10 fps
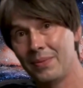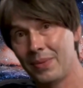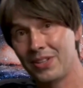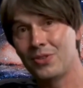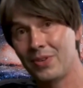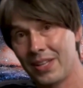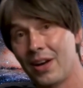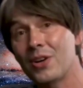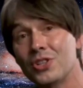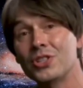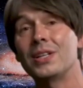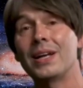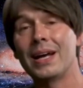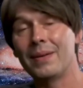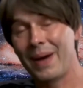but a reduction
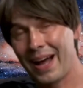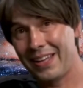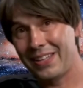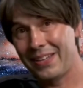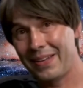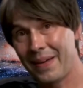in mass?